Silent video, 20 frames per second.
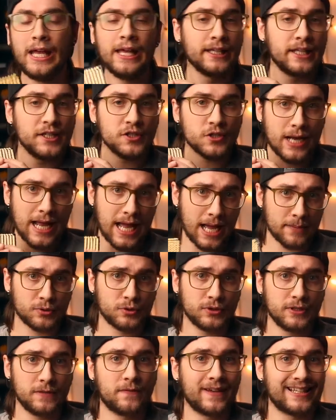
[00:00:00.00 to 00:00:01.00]
These are
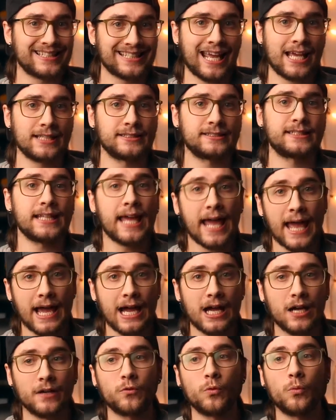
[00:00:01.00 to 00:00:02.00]
absolutely fantastic to
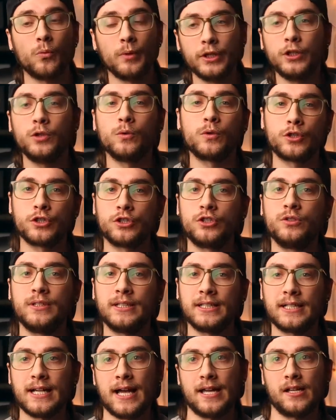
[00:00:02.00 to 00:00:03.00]
have when you are
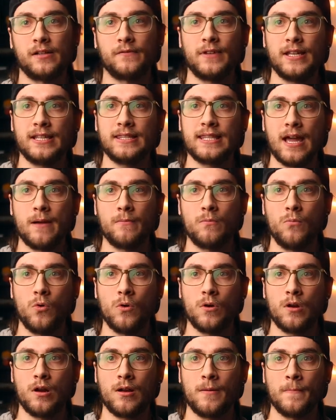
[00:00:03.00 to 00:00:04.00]
shooting kind of like that
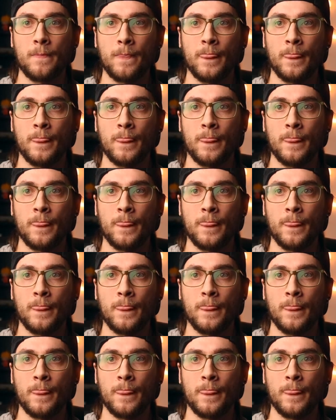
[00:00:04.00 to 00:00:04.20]
more